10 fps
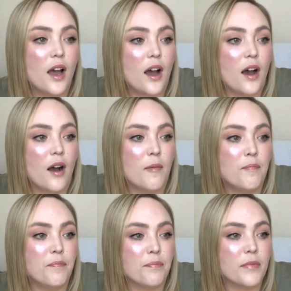
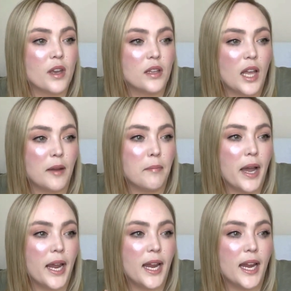like
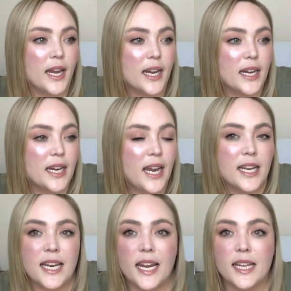my
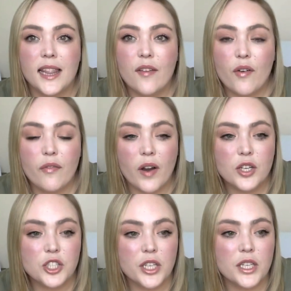kidney and liver
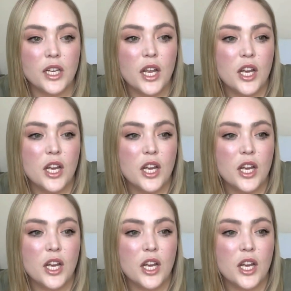function.